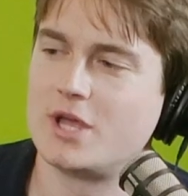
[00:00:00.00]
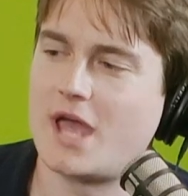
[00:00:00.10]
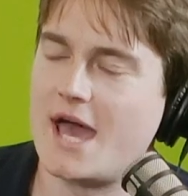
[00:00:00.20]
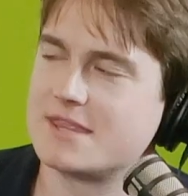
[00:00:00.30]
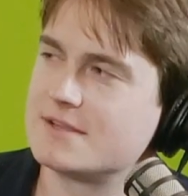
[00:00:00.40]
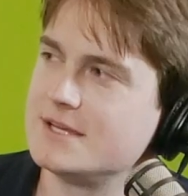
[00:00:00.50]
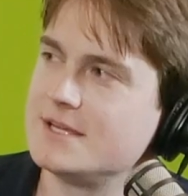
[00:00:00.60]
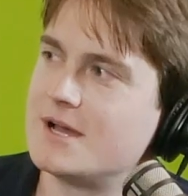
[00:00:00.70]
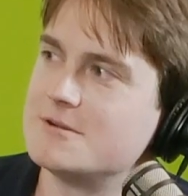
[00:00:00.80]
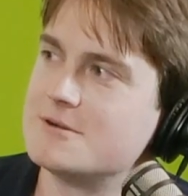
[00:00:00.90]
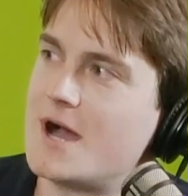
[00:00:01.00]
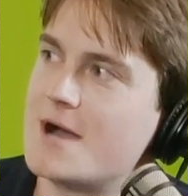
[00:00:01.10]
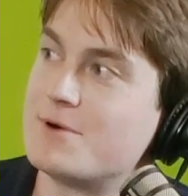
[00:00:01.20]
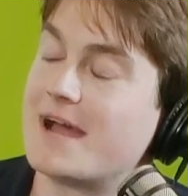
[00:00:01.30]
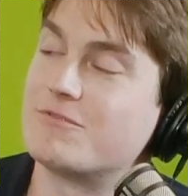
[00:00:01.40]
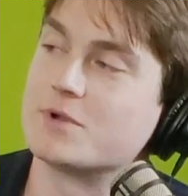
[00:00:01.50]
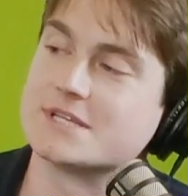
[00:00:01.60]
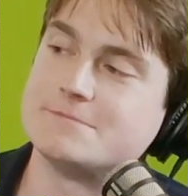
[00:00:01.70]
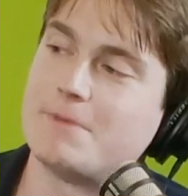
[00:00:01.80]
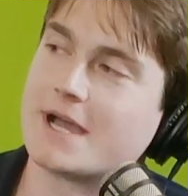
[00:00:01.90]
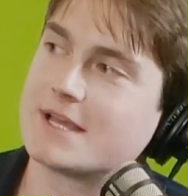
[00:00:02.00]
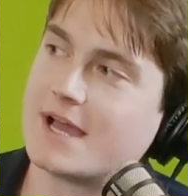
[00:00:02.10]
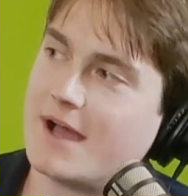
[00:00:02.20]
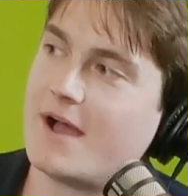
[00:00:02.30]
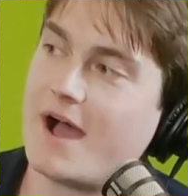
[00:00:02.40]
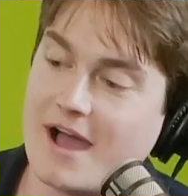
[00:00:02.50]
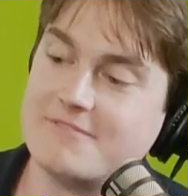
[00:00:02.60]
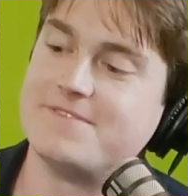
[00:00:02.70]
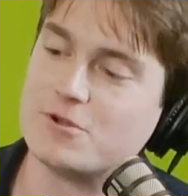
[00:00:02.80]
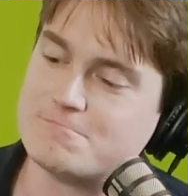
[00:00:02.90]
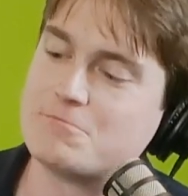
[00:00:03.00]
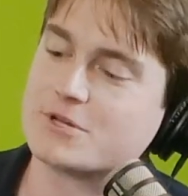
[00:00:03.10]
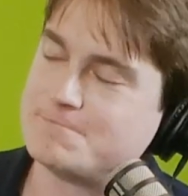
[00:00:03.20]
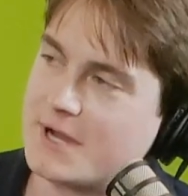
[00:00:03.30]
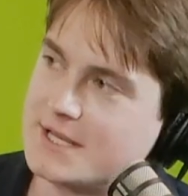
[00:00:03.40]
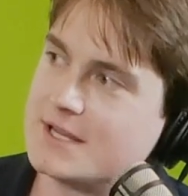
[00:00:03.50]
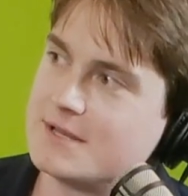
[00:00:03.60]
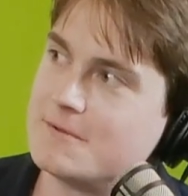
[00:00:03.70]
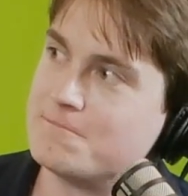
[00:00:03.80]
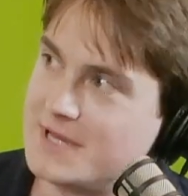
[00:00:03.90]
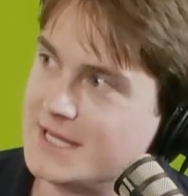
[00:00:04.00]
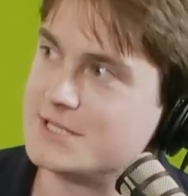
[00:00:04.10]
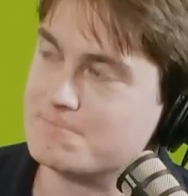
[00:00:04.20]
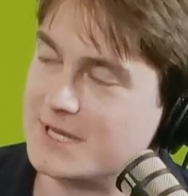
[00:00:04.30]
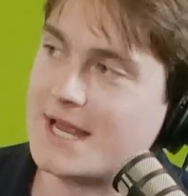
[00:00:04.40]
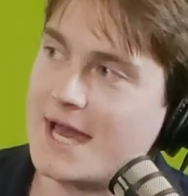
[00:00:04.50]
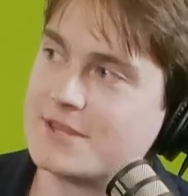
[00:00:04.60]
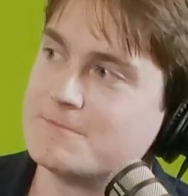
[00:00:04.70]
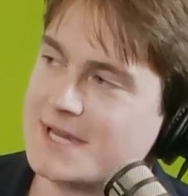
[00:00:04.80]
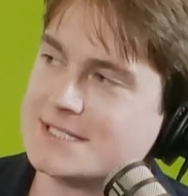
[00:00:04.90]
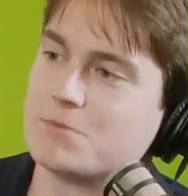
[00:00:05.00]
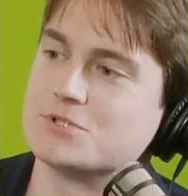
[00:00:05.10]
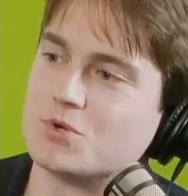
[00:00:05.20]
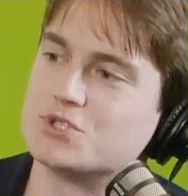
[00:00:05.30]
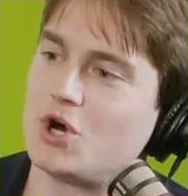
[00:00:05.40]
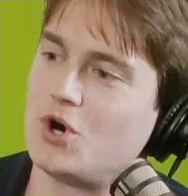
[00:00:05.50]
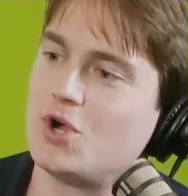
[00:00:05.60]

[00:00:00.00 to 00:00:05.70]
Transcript: athlete, but everyone I felt people expected me to be an athlete because I was so tall.